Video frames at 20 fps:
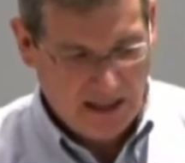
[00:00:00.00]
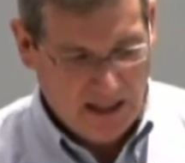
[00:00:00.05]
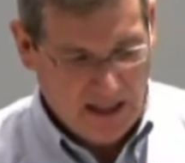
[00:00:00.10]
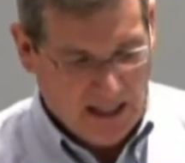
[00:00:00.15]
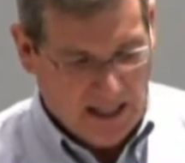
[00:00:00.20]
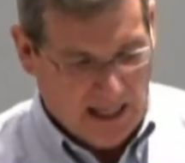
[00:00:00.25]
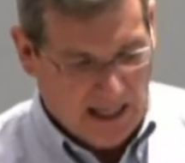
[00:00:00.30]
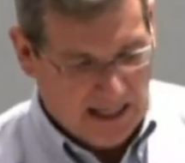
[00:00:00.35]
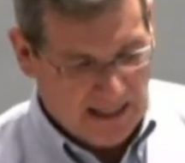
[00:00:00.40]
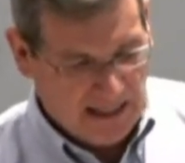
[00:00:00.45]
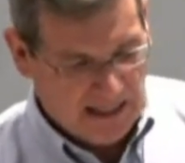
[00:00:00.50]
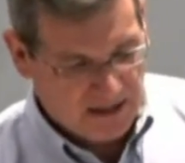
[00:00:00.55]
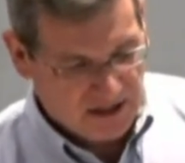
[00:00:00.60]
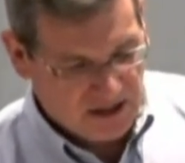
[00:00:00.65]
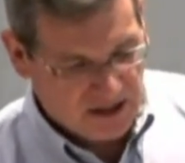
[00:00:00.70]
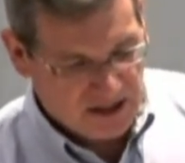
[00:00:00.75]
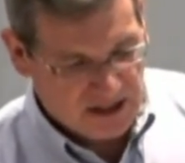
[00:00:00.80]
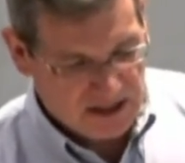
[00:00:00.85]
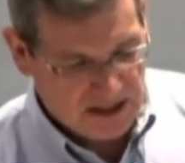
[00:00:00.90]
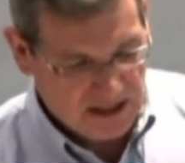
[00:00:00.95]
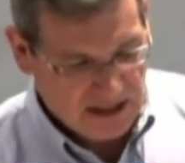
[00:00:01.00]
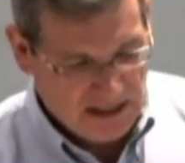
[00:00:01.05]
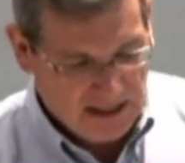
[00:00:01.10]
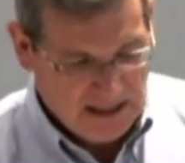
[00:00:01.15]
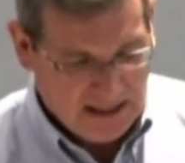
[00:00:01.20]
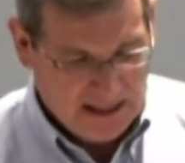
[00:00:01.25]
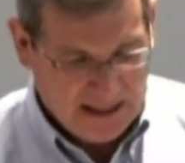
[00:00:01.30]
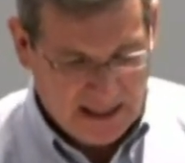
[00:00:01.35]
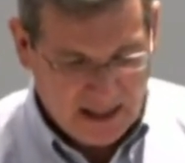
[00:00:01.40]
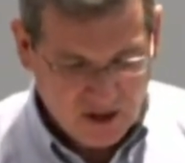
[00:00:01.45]
And it's
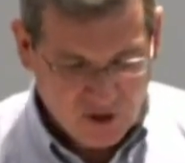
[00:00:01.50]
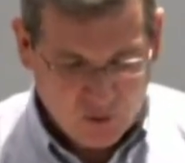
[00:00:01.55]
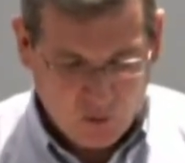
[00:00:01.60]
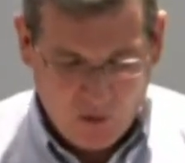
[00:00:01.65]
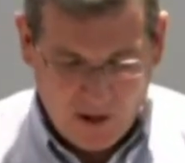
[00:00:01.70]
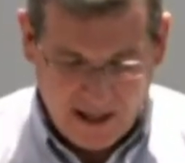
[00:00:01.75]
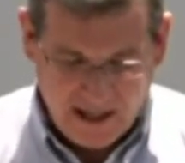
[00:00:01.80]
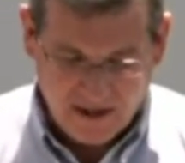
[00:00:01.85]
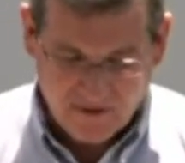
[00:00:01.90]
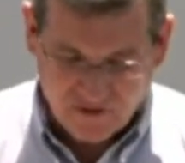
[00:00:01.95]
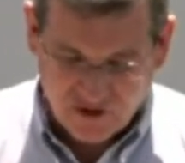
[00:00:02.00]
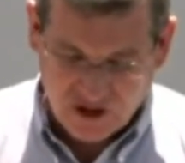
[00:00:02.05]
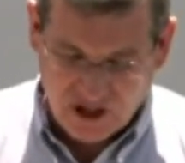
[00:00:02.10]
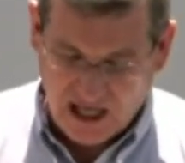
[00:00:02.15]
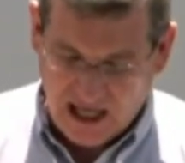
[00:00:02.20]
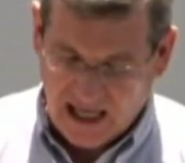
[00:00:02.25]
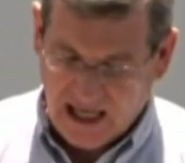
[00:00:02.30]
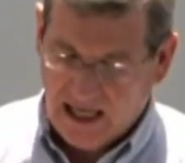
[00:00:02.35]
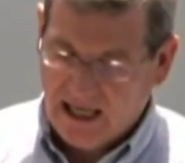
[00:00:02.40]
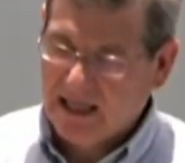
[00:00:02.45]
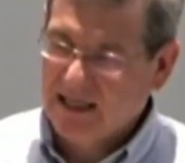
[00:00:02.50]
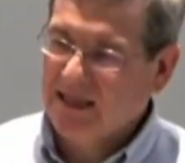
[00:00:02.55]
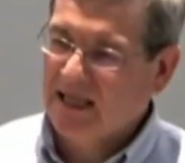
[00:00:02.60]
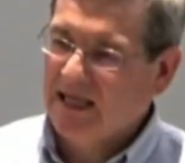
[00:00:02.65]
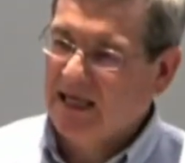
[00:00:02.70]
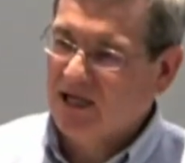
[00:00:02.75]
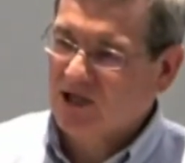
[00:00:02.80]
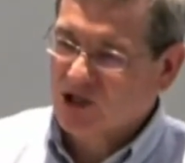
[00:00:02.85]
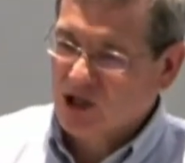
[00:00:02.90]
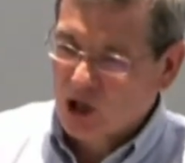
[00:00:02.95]
his way of saying that
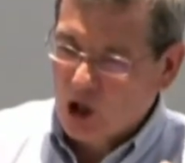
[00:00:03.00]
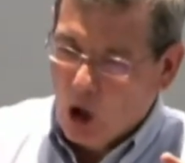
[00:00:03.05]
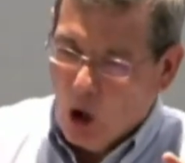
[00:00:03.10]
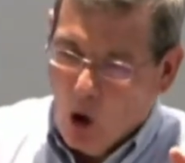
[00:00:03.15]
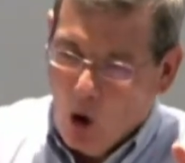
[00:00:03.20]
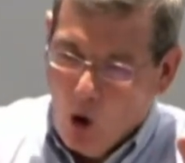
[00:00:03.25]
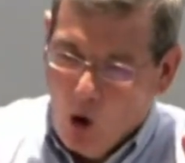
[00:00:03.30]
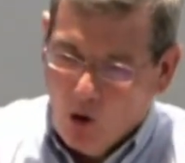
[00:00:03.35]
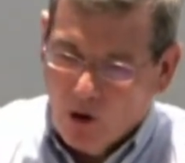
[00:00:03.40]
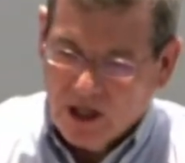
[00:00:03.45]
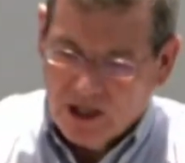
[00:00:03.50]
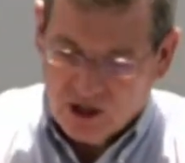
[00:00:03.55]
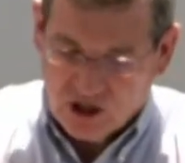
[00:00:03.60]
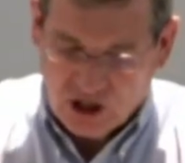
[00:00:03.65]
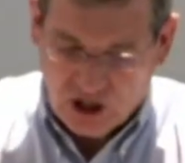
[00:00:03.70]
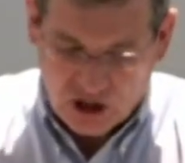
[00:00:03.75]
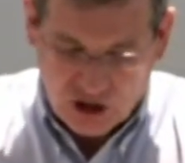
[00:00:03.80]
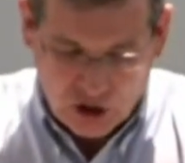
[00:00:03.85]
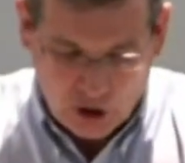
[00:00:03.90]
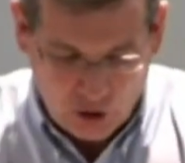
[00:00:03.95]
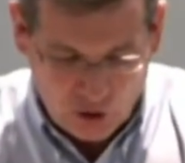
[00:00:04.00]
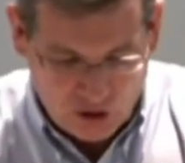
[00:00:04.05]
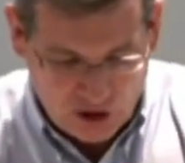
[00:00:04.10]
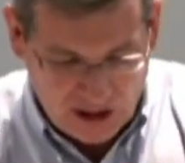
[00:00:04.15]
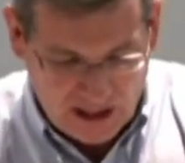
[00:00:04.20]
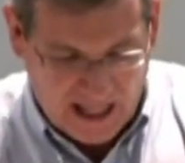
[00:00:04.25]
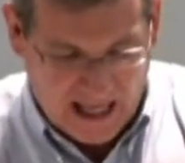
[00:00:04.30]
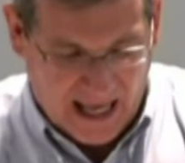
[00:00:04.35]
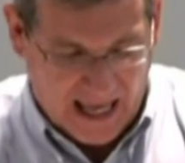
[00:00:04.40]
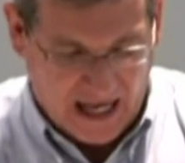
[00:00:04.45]
as long as this earth
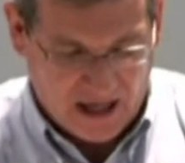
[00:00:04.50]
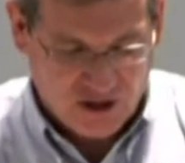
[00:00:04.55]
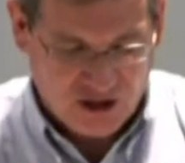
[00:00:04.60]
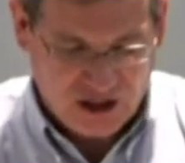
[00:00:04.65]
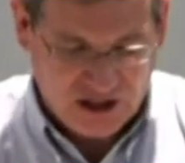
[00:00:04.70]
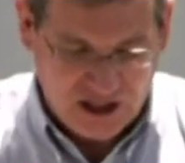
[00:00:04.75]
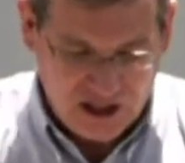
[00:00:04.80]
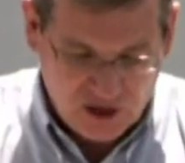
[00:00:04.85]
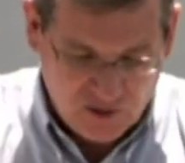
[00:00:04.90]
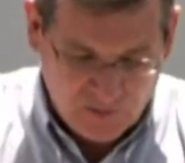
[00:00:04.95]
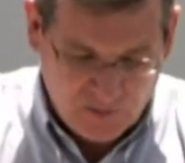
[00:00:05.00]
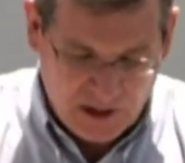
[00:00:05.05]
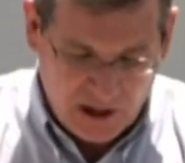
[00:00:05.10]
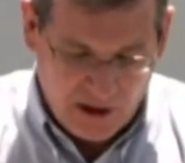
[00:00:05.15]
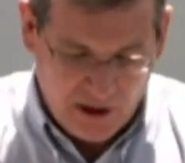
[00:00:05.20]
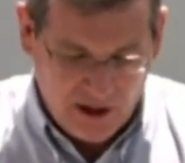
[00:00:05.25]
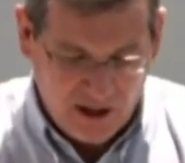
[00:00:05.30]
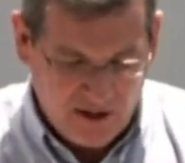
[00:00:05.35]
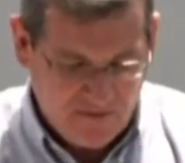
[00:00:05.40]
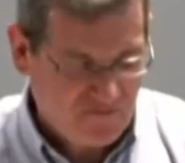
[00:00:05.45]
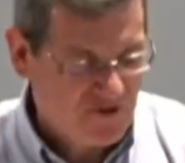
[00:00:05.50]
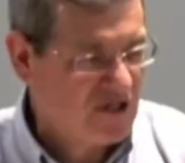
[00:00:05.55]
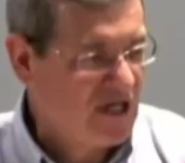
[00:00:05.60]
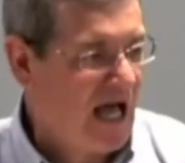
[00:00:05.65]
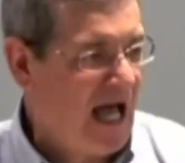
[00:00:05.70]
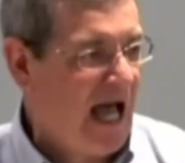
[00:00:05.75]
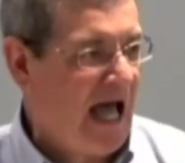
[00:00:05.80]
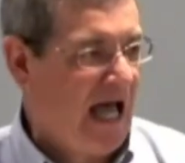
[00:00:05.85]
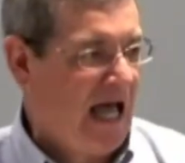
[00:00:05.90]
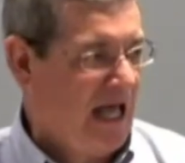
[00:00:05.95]
lasts, in this period of
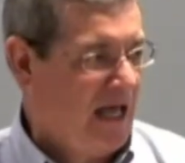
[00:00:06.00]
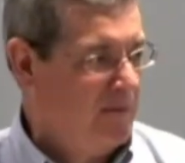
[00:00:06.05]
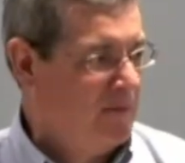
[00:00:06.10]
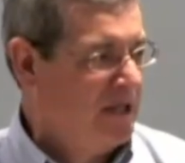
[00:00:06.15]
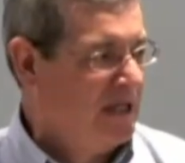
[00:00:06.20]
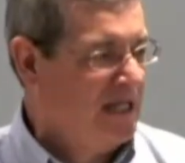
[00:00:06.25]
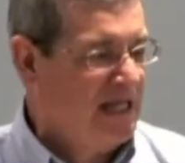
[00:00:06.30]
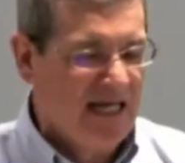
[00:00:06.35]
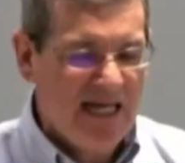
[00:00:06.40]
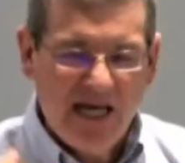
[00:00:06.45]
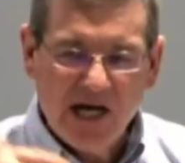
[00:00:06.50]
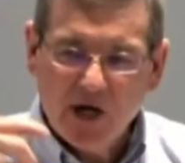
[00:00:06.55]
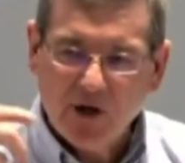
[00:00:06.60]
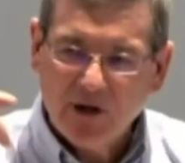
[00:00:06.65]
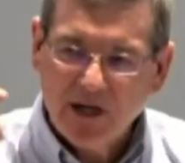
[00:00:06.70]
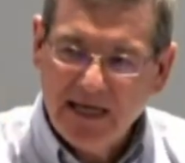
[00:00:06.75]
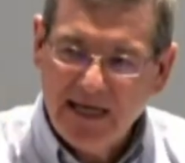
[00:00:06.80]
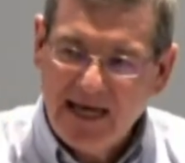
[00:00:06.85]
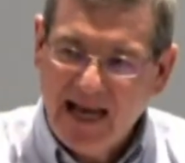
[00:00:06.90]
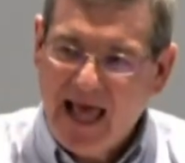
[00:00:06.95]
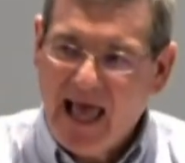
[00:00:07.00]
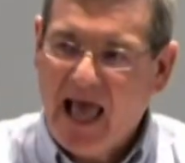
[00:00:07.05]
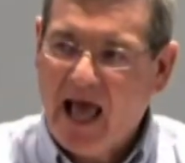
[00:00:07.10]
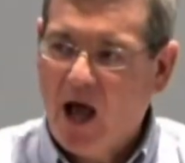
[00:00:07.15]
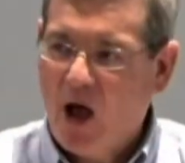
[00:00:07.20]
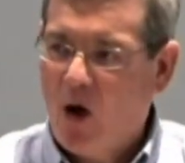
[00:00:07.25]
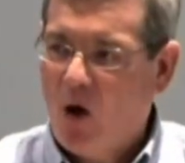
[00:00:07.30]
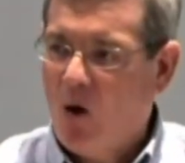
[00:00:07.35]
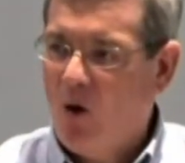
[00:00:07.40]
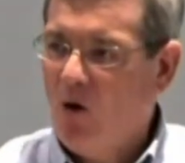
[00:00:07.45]
time, in the here and
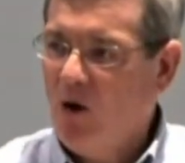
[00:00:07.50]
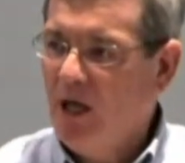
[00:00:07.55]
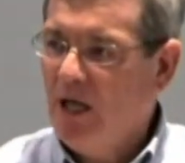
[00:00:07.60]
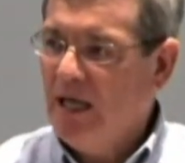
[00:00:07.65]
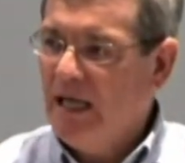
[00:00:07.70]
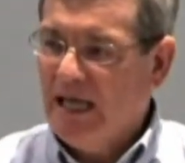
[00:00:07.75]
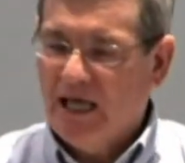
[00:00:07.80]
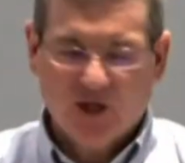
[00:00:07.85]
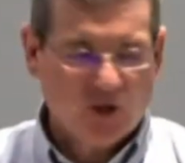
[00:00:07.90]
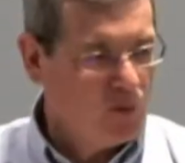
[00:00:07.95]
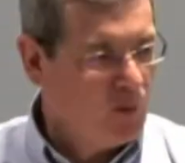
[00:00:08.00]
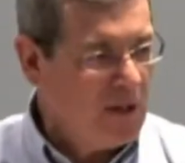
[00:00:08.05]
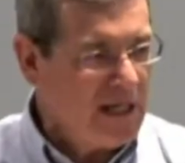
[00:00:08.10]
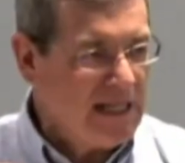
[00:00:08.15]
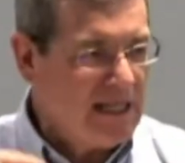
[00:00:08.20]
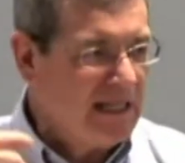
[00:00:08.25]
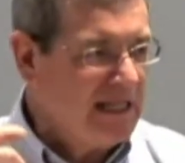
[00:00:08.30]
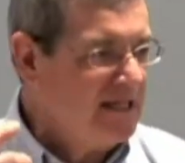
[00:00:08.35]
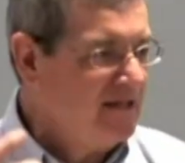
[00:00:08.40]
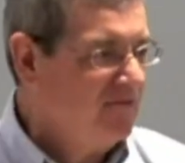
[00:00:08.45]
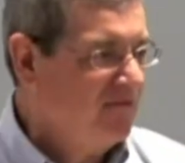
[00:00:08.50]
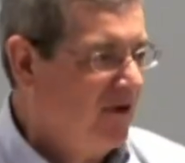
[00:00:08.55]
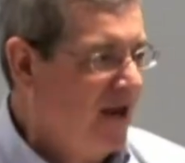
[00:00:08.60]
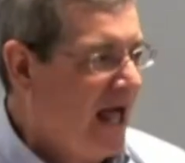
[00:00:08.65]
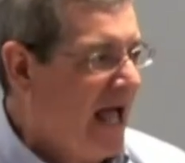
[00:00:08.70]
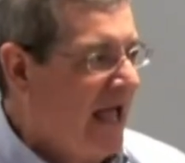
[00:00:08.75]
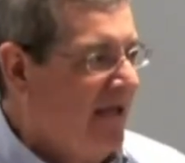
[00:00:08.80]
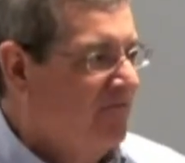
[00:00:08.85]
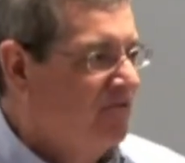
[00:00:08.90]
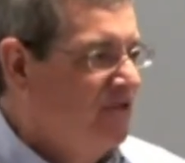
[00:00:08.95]
now, as we live
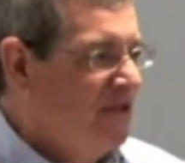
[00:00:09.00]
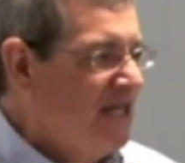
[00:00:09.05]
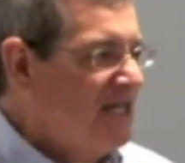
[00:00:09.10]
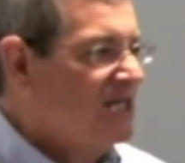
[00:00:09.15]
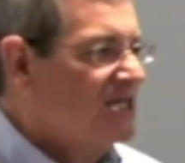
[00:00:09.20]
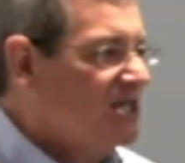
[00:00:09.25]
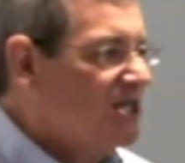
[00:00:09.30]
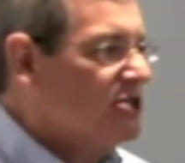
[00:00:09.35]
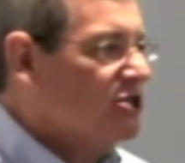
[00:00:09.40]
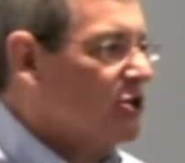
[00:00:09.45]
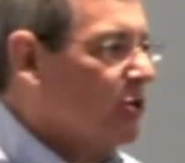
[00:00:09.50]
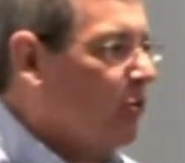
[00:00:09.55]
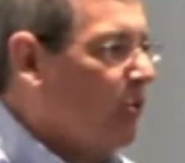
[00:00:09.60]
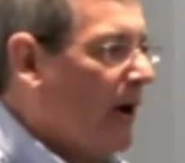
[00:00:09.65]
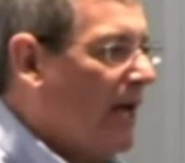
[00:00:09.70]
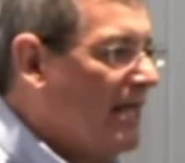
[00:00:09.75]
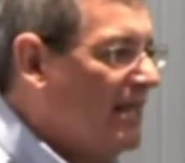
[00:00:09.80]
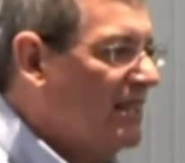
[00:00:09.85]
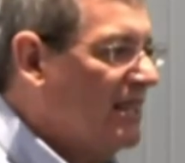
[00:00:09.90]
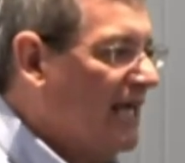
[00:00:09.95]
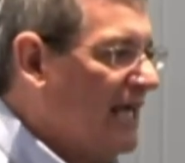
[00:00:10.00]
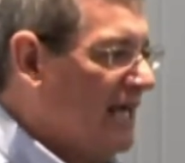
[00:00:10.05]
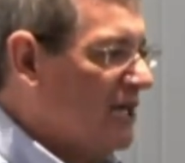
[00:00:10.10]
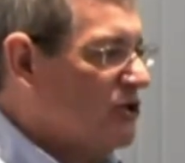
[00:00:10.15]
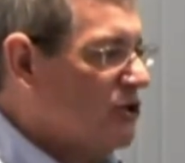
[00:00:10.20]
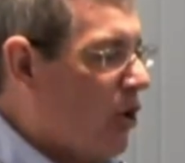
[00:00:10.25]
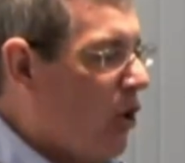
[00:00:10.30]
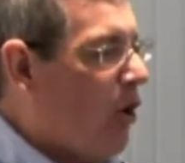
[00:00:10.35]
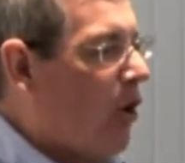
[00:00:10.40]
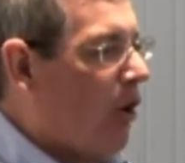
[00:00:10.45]
life, this is the way things
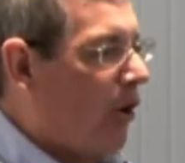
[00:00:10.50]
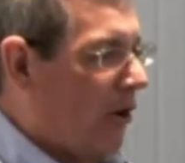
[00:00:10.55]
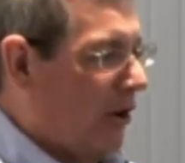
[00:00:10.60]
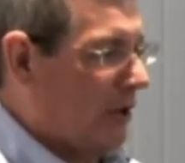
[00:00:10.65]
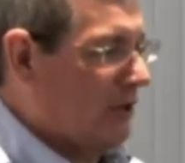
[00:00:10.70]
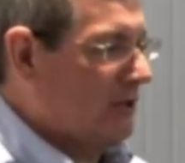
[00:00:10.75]
are.